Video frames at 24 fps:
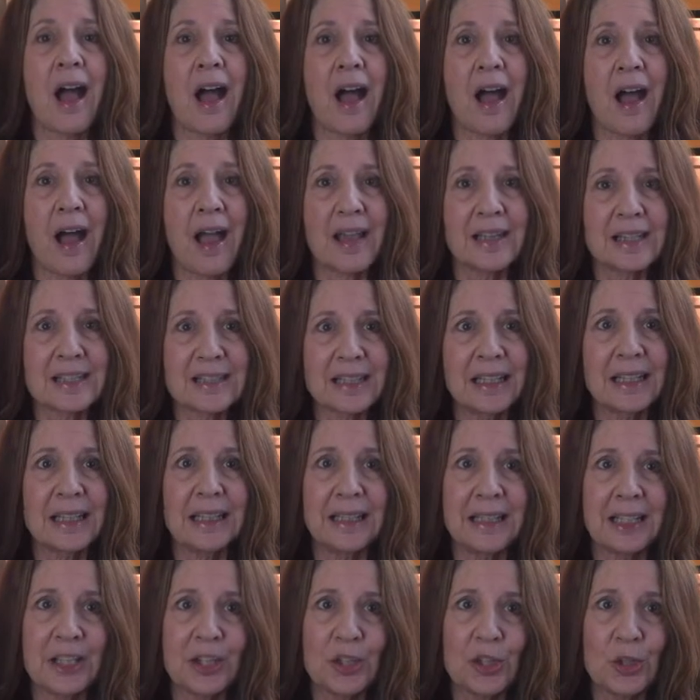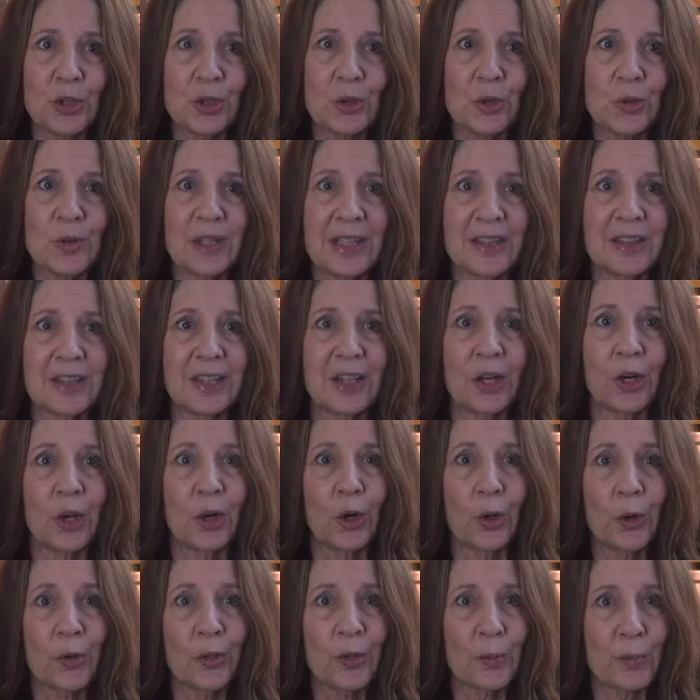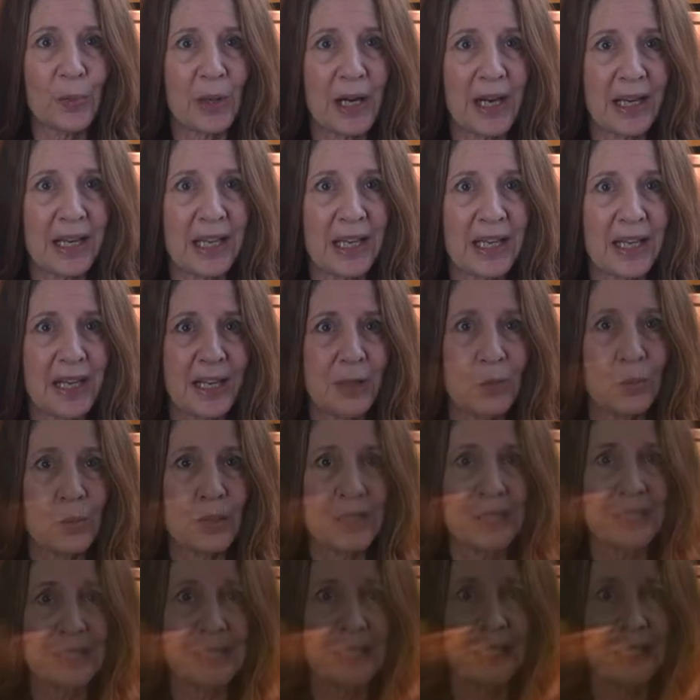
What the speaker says: I suddenly knew that the earth body I was